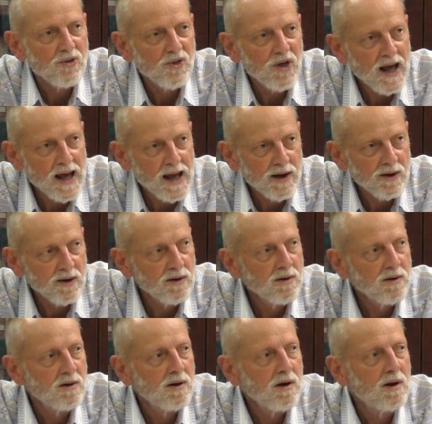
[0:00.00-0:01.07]
than
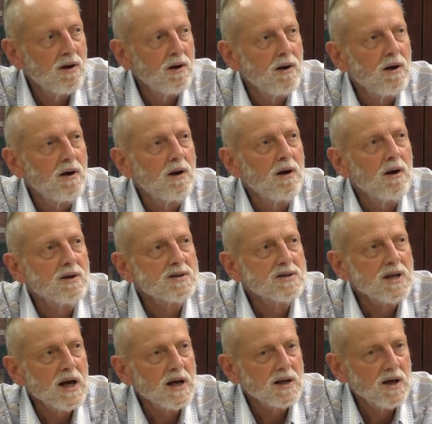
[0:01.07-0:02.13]

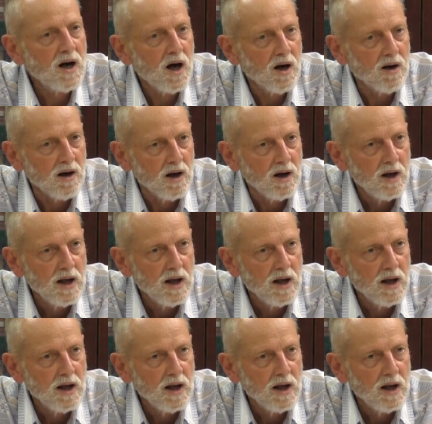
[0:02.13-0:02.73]
sankhara.